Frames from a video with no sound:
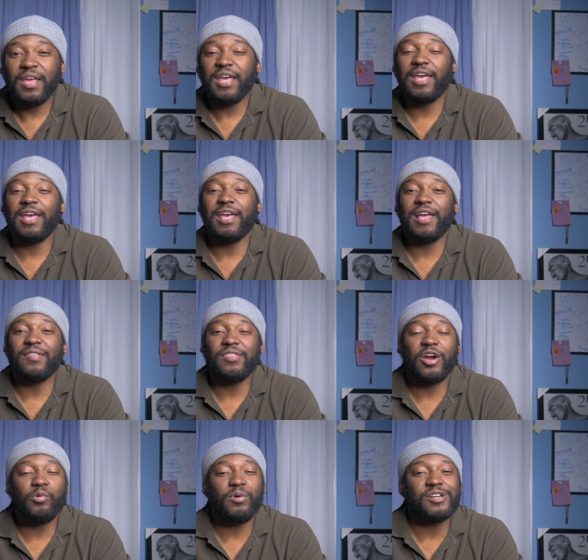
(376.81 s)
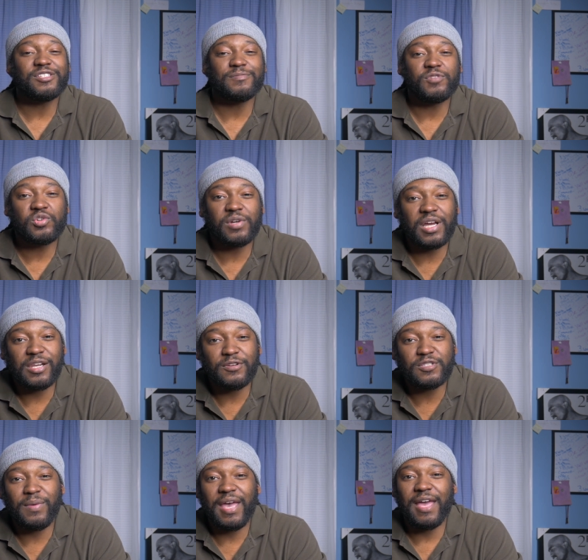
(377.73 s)
and there were some
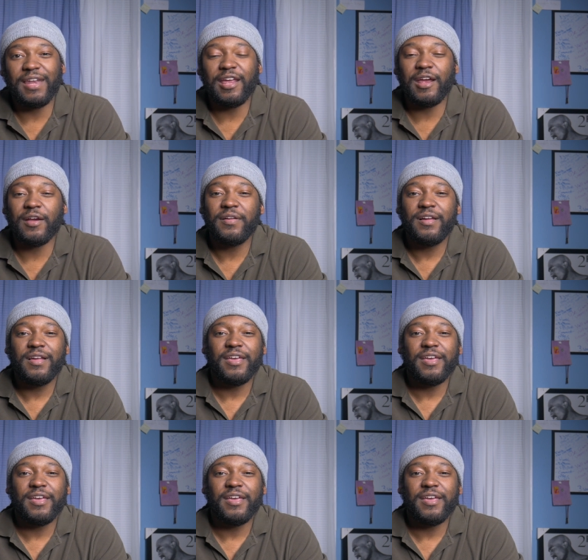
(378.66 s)
trailers back there.